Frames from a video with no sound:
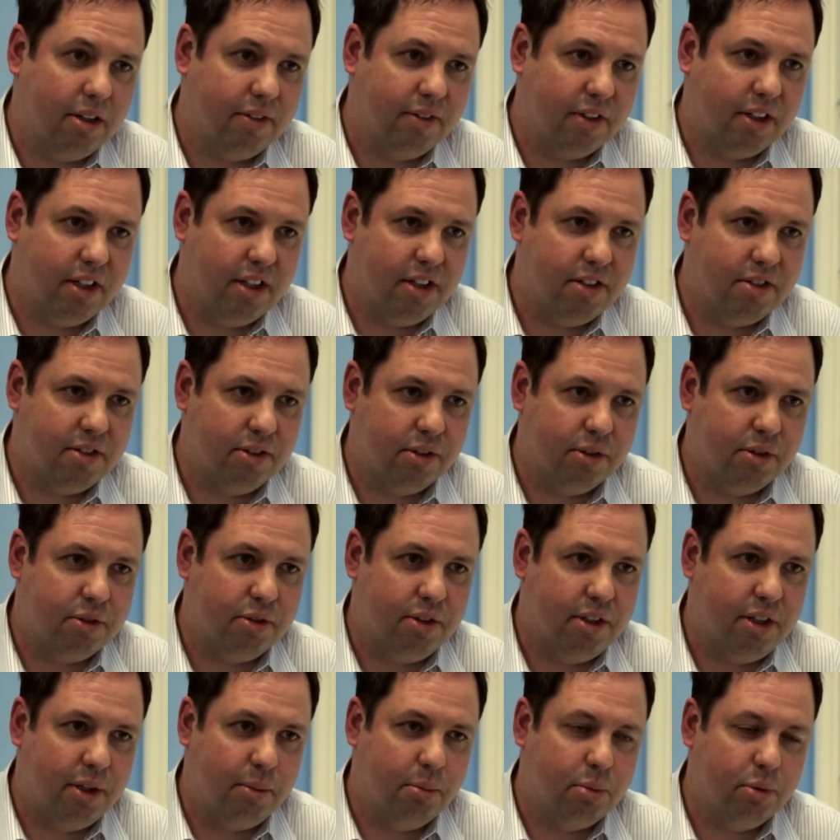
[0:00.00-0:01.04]
the vocational
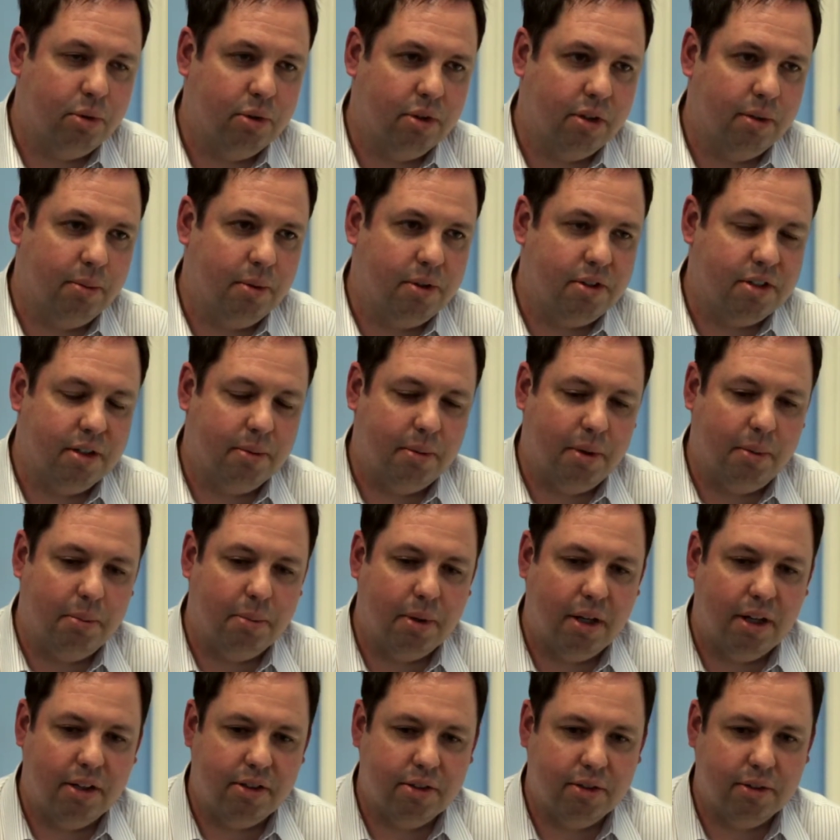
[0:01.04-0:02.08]
training program, which I've been
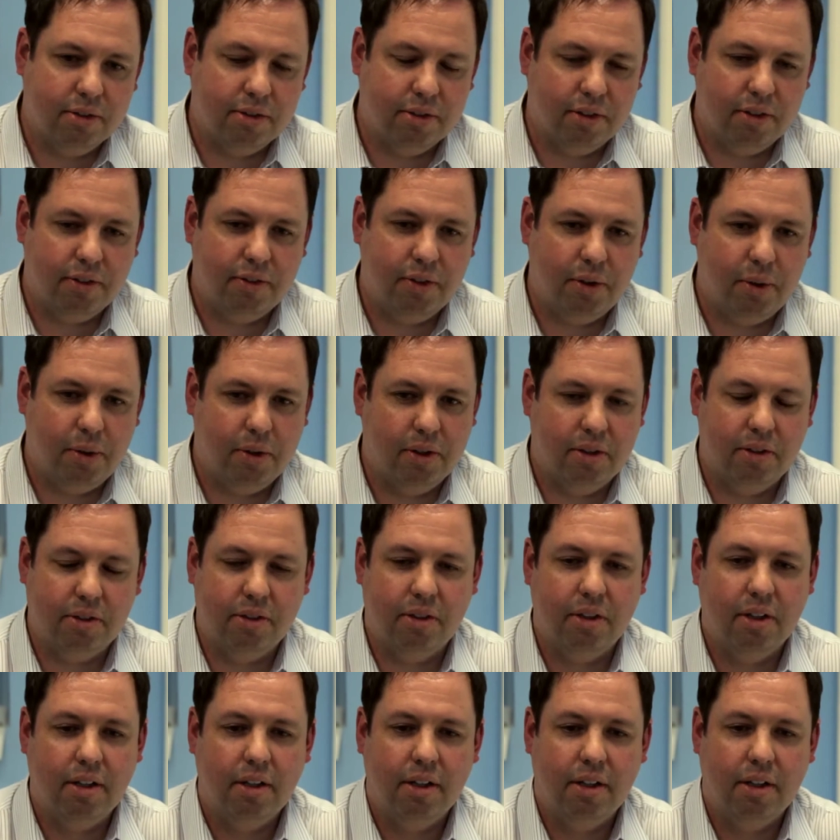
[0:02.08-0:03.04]
part of for a few years.